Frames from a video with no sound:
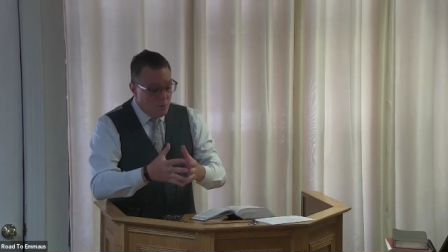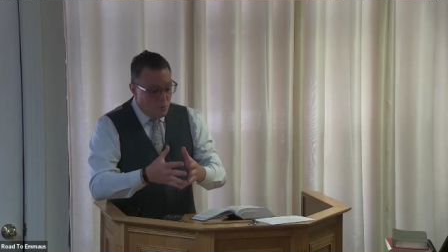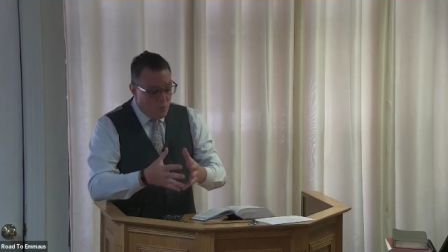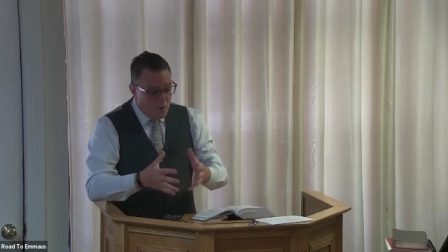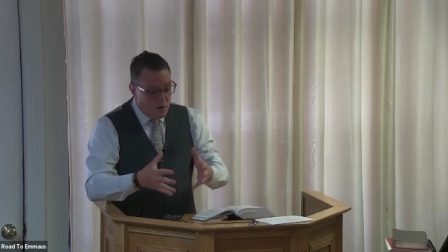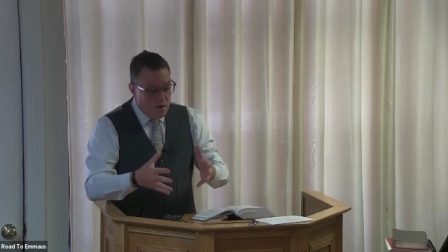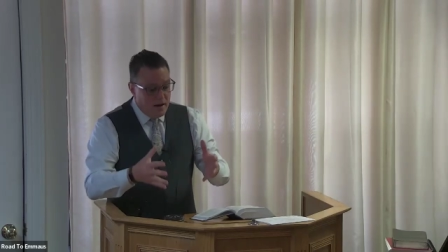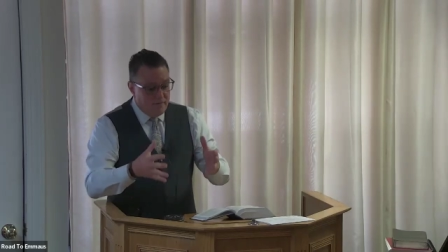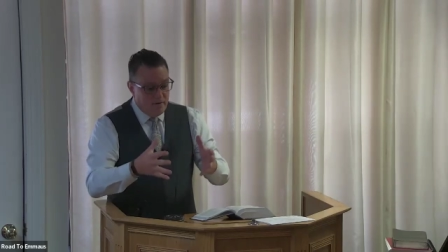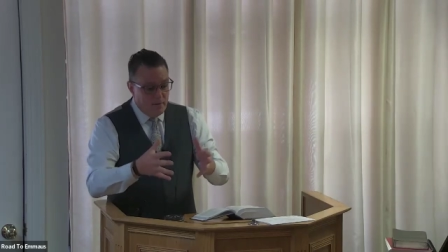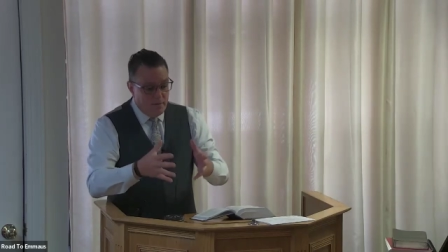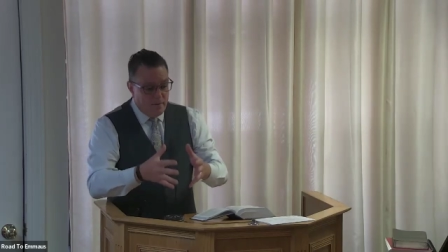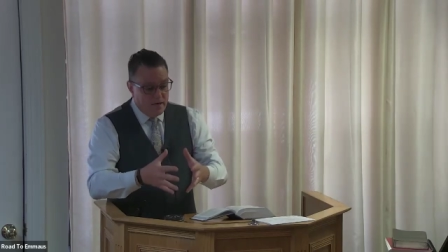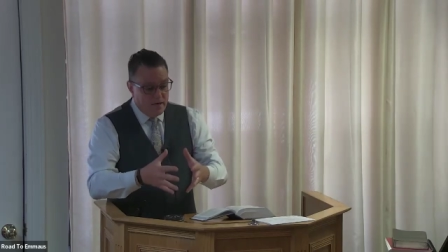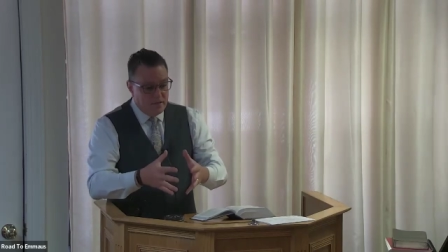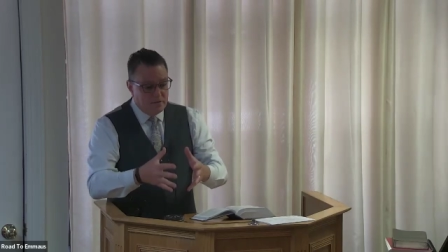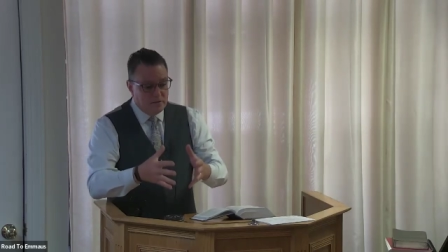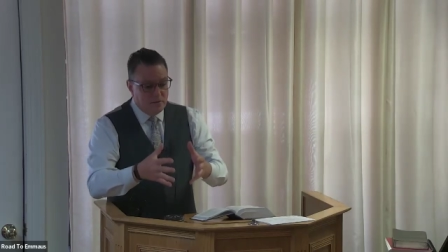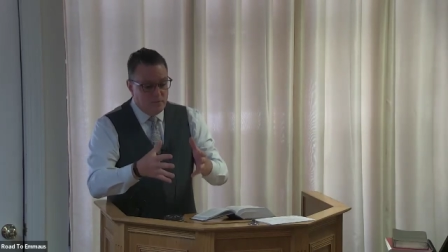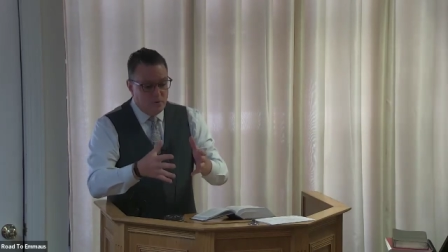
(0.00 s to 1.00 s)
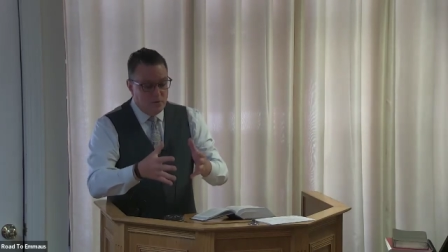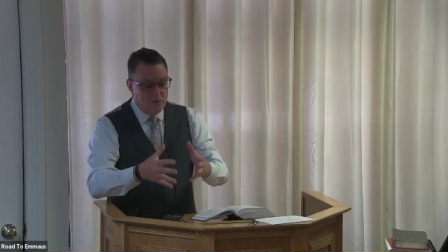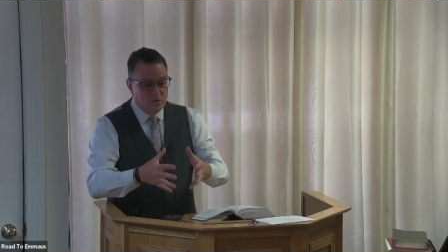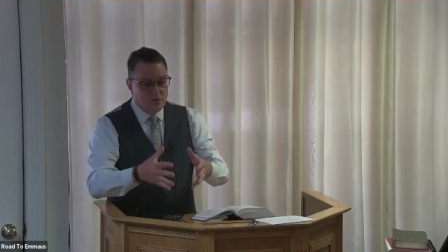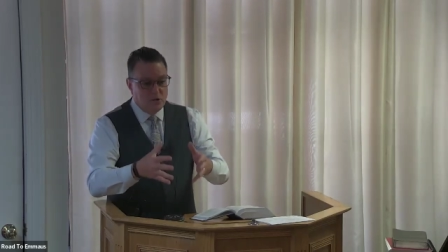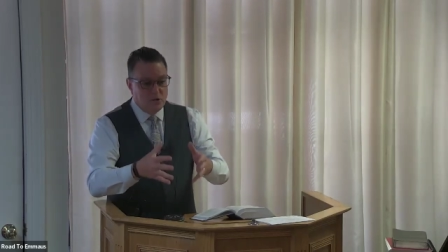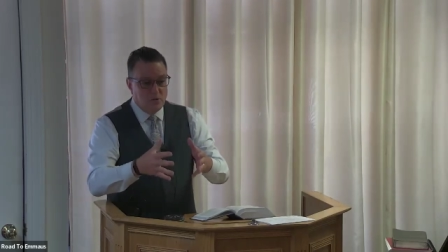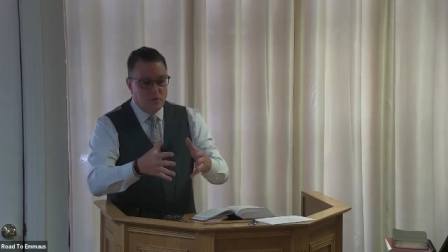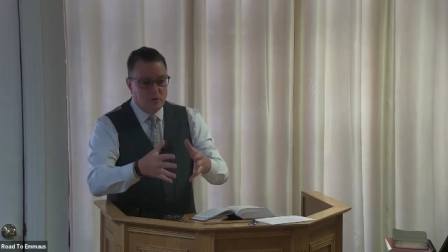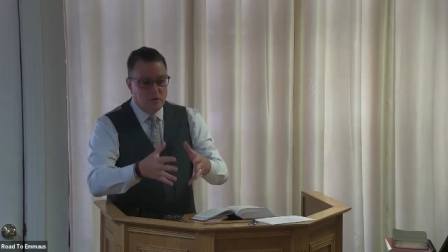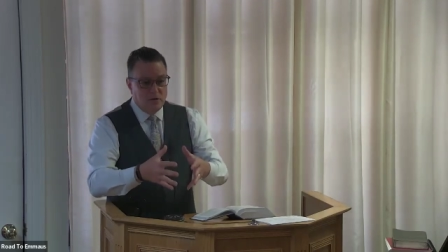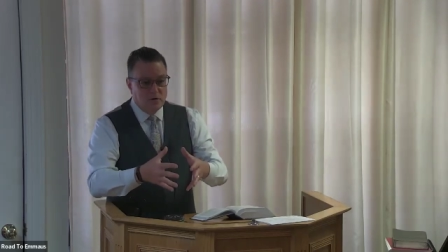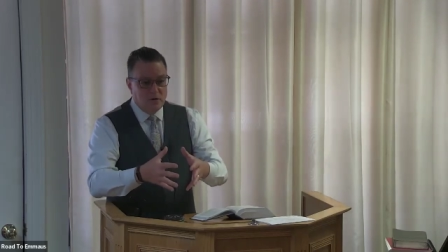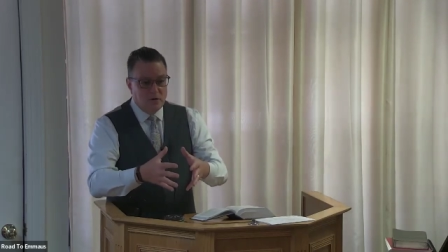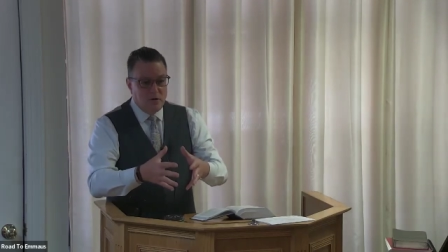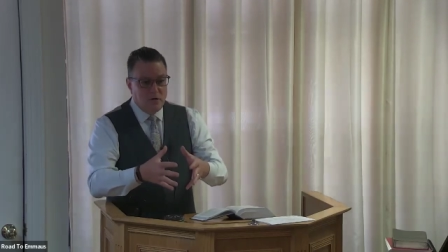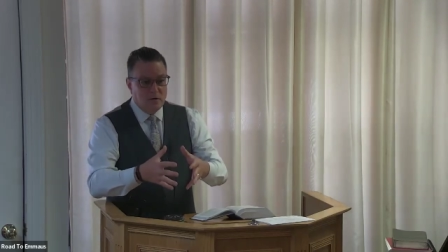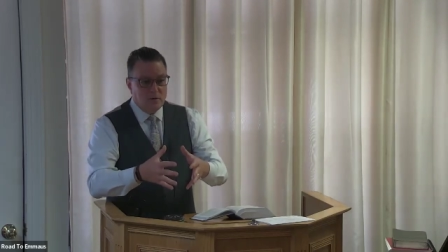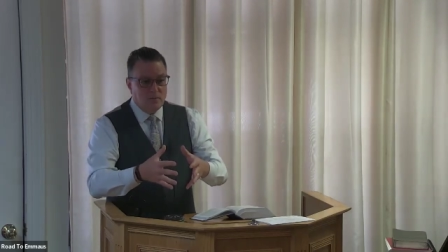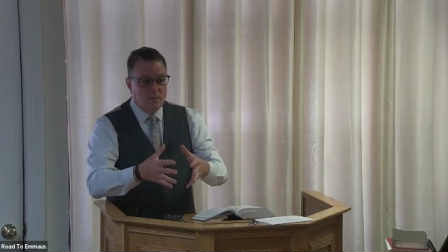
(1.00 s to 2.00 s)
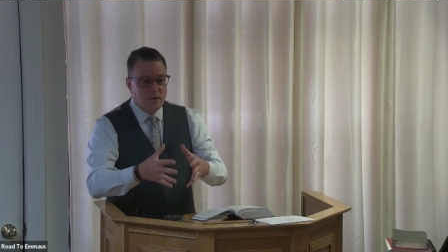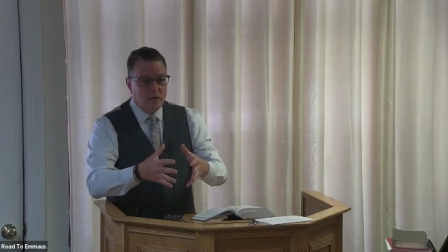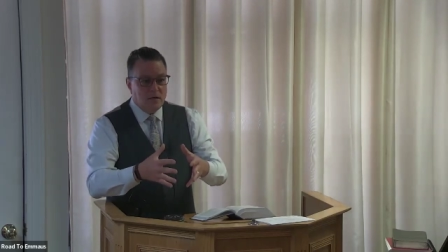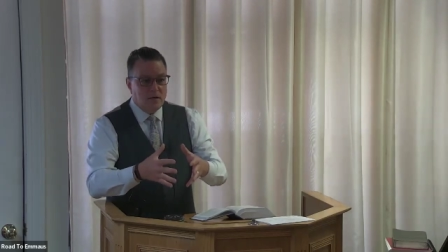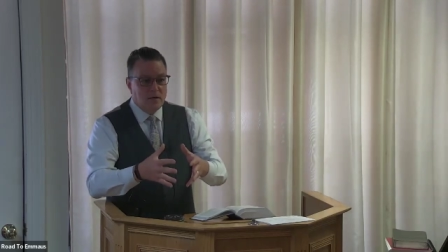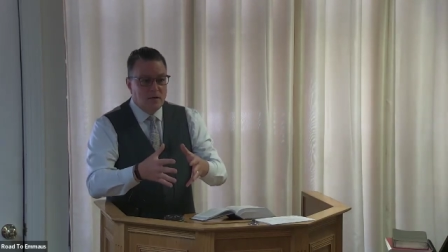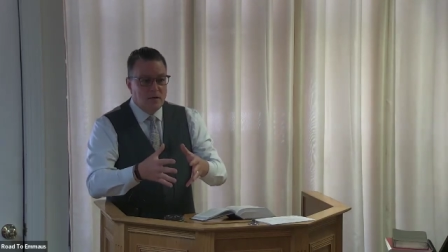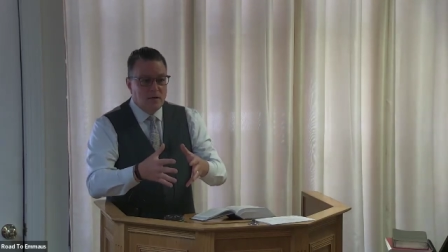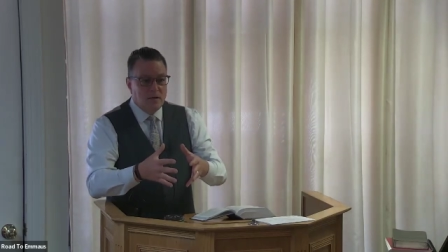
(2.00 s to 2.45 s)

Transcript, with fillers: where everybody supports you and you're good, but